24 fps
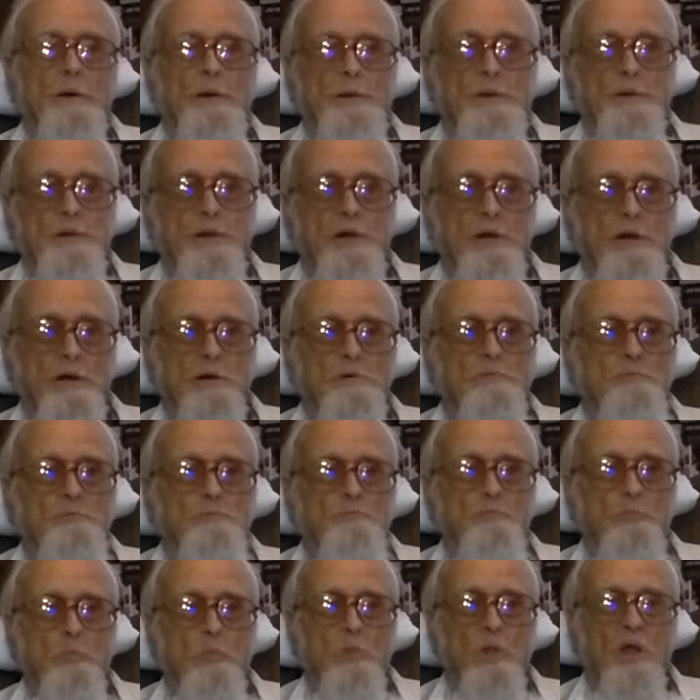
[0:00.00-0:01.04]
and
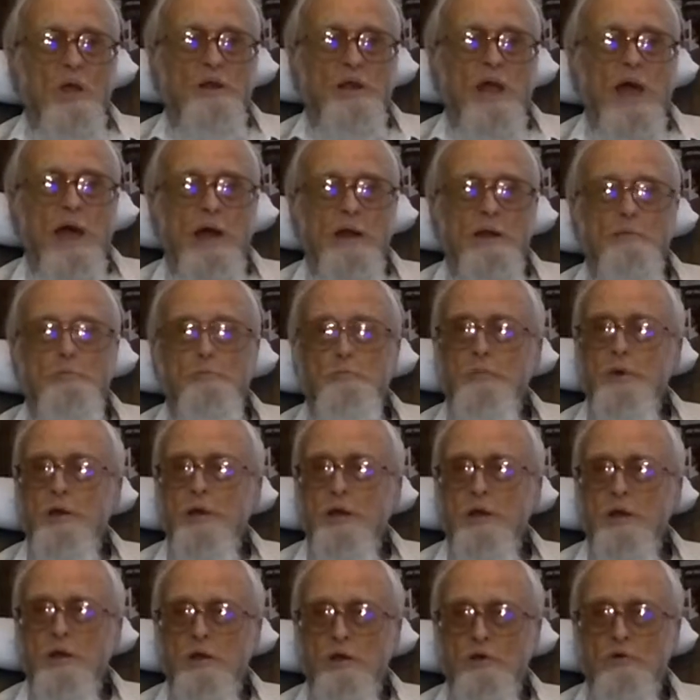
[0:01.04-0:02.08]
it had a
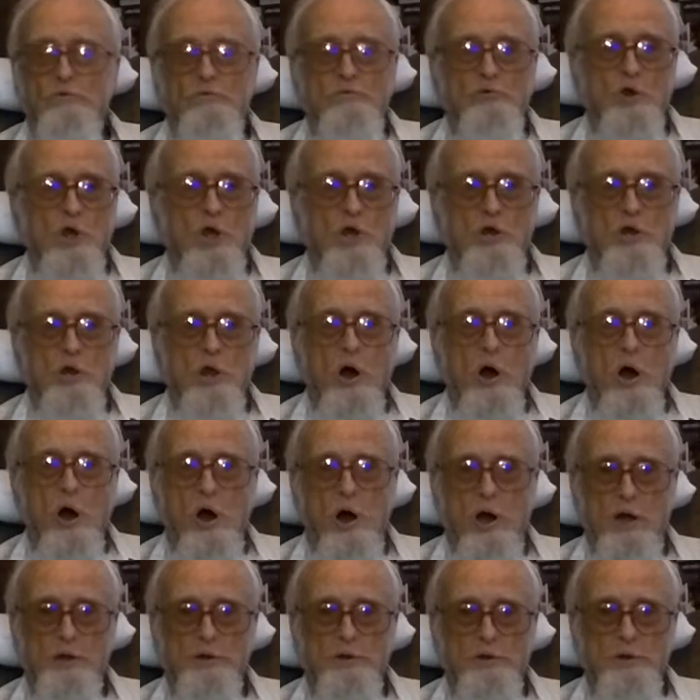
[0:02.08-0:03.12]
big front
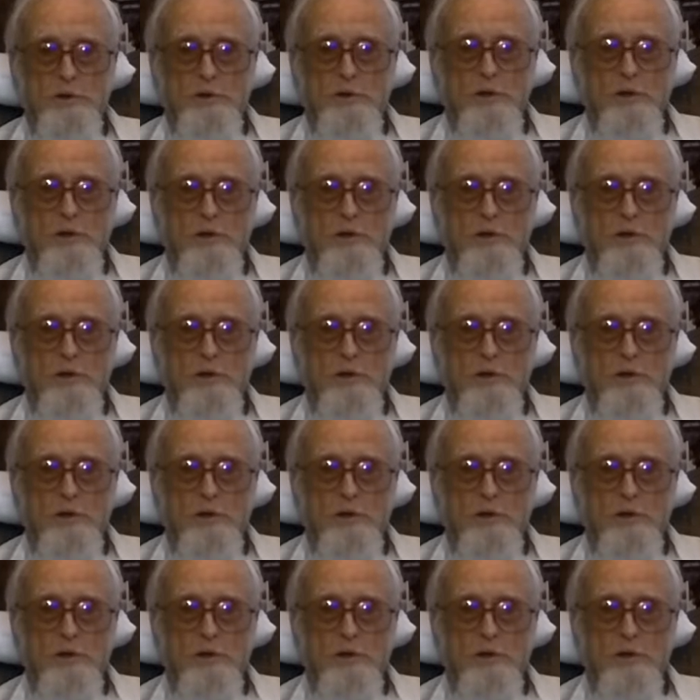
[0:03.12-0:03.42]
lawn.